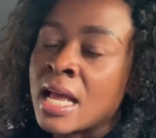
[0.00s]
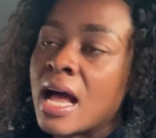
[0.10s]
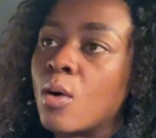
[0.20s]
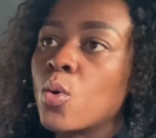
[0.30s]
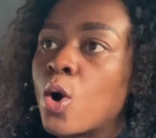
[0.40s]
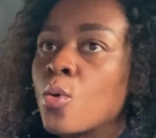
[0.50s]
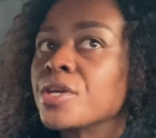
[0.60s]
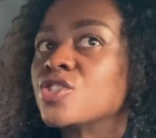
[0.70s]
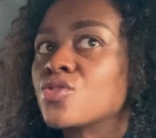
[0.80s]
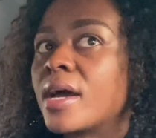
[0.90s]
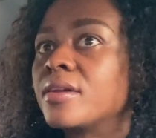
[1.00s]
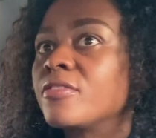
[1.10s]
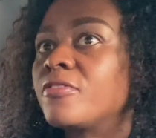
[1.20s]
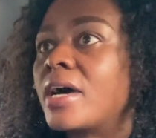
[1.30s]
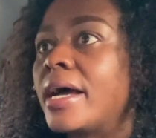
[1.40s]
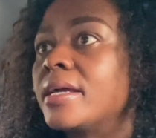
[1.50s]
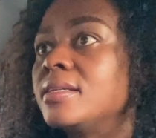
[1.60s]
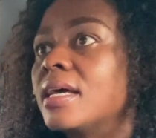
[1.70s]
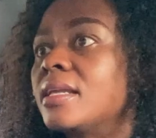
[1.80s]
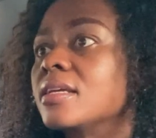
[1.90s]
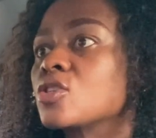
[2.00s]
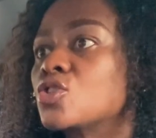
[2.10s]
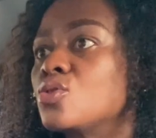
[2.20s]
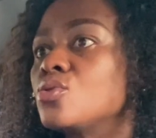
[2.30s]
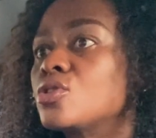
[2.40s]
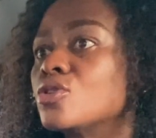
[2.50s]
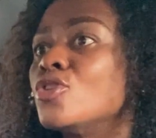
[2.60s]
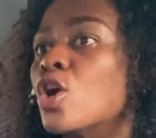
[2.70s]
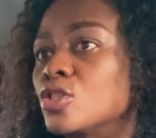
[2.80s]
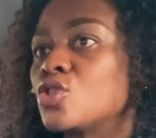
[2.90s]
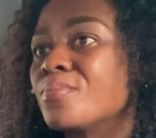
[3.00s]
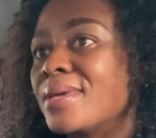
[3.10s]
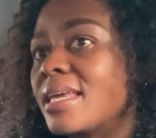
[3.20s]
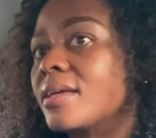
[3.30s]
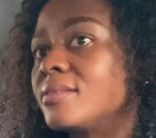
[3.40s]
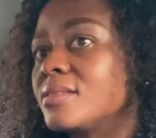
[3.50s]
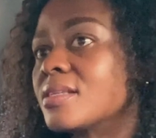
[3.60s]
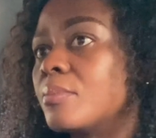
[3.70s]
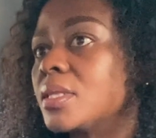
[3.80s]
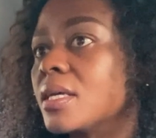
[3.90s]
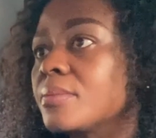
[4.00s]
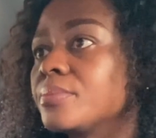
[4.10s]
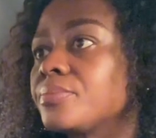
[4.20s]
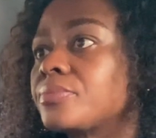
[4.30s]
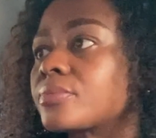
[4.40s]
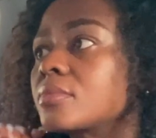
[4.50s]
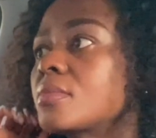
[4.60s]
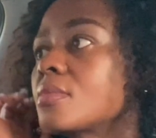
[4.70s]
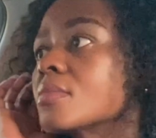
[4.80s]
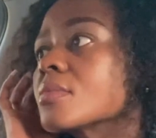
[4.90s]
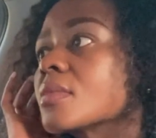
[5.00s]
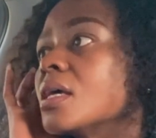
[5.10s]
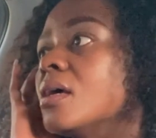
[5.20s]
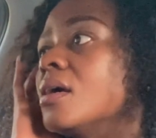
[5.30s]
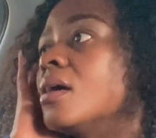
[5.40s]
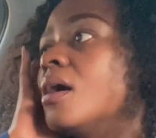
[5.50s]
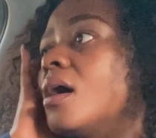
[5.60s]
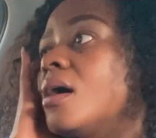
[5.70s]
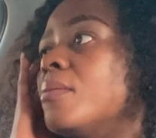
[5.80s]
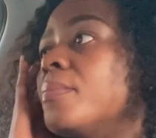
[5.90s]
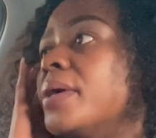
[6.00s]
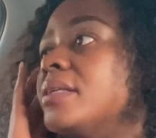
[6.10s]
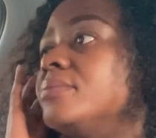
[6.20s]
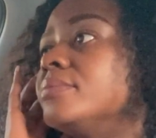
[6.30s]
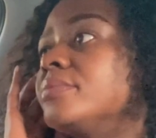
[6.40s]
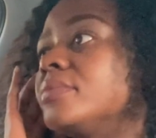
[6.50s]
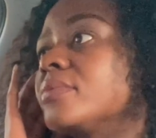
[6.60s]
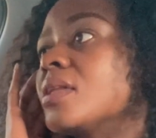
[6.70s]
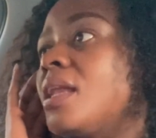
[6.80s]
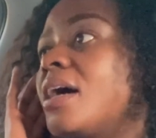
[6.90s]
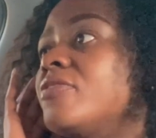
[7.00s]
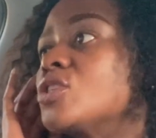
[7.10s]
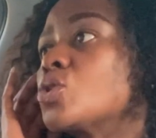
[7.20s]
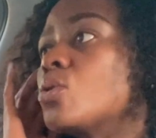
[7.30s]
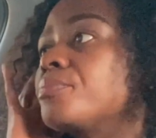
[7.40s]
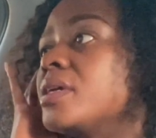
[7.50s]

I will always try to find an excuse not to begin something. But life has taught me